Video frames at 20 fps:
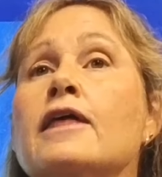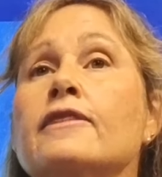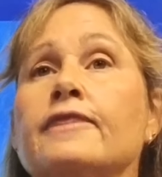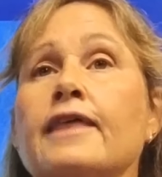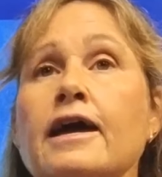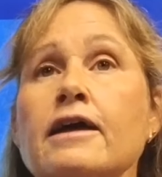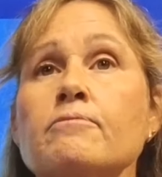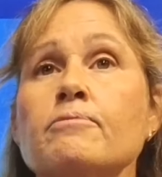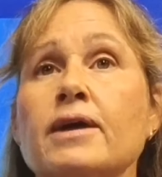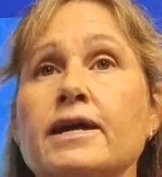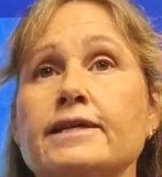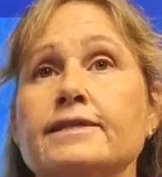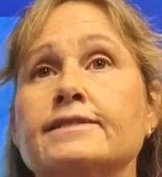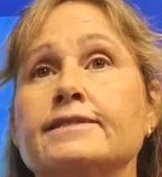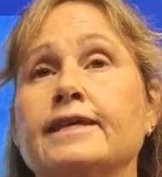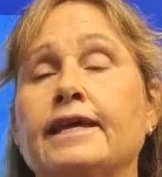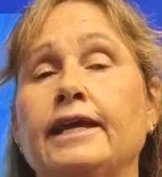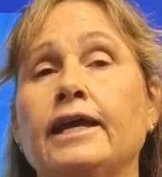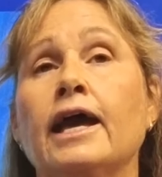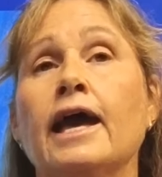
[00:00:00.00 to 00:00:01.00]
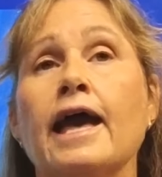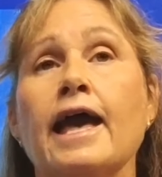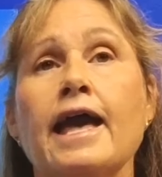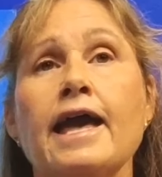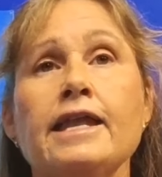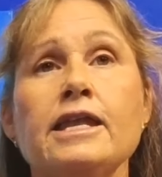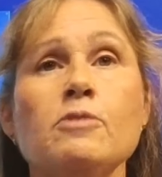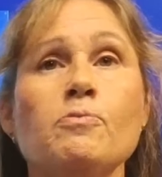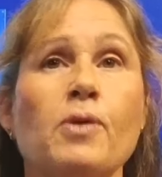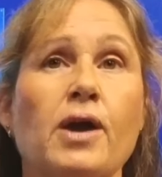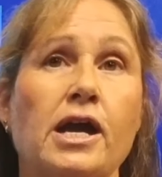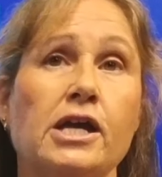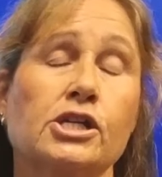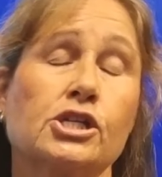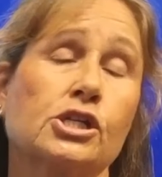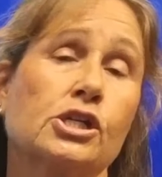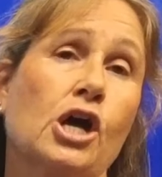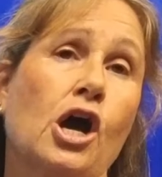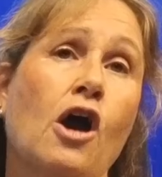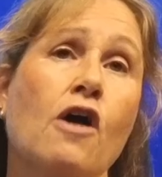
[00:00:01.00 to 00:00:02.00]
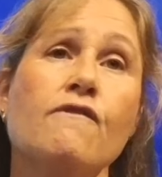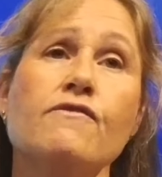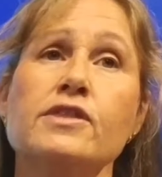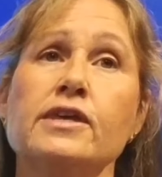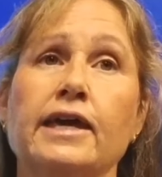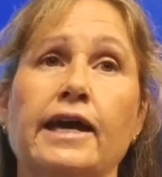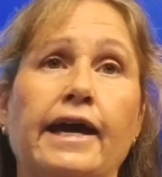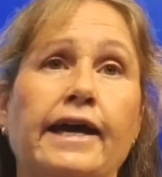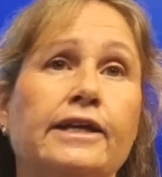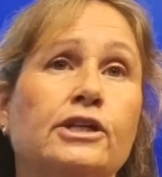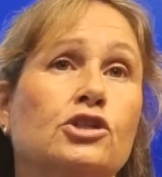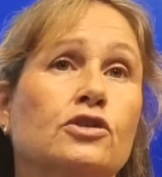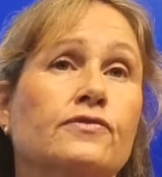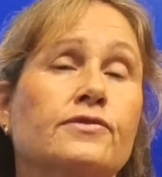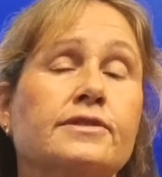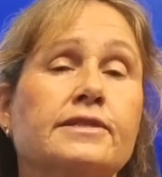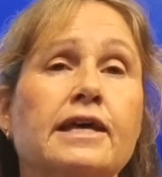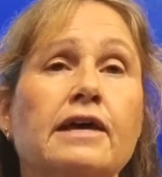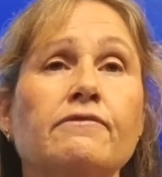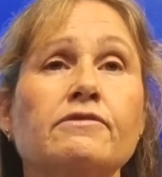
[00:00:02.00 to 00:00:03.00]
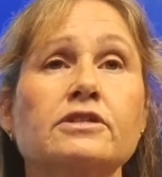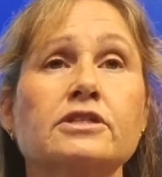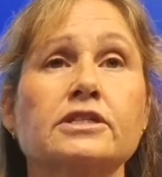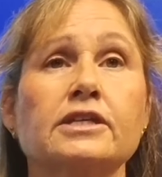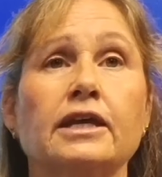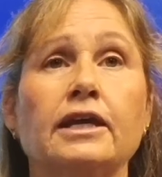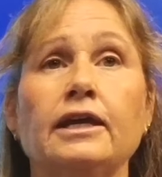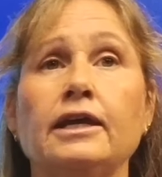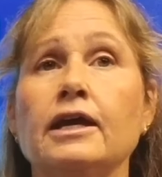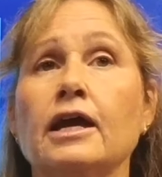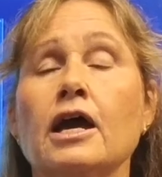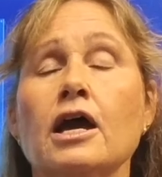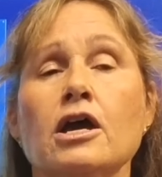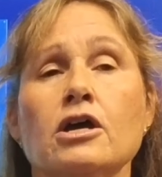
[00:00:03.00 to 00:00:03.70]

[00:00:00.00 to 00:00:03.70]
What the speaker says: they may see any patient over the age of 70